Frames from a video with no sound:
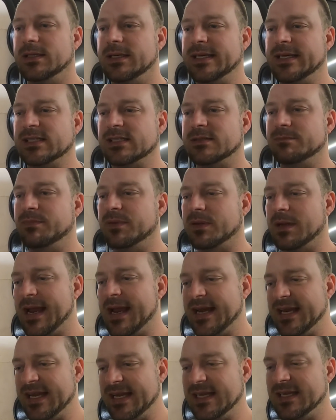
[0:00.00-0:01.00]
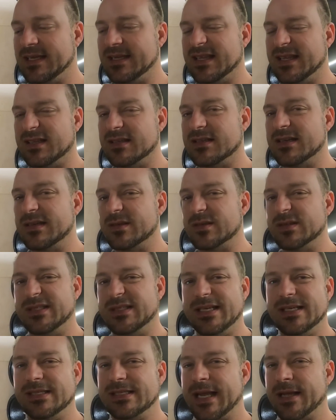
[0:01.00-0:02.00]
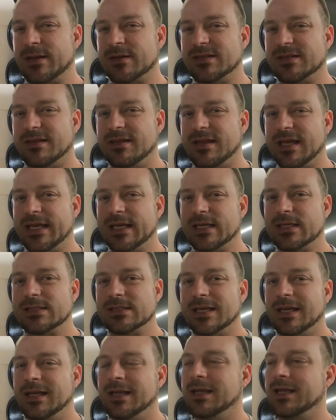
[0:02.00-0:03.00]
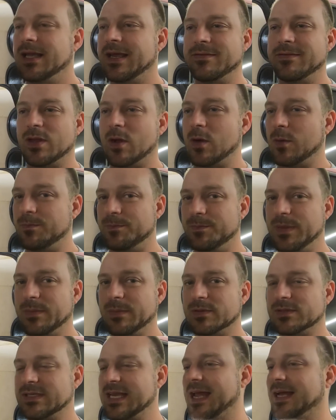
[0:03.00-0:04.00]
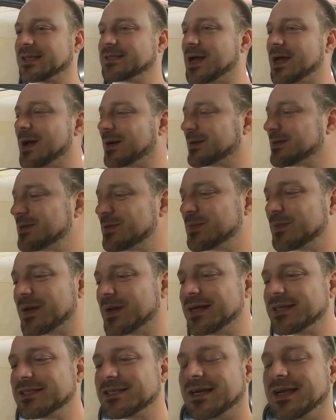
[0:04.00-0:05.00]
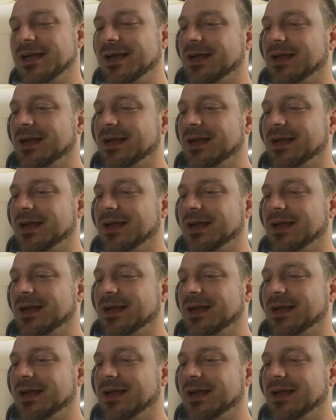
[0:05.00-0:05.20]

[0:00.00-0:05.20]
explaining the little details of things, even though people say I talk too much.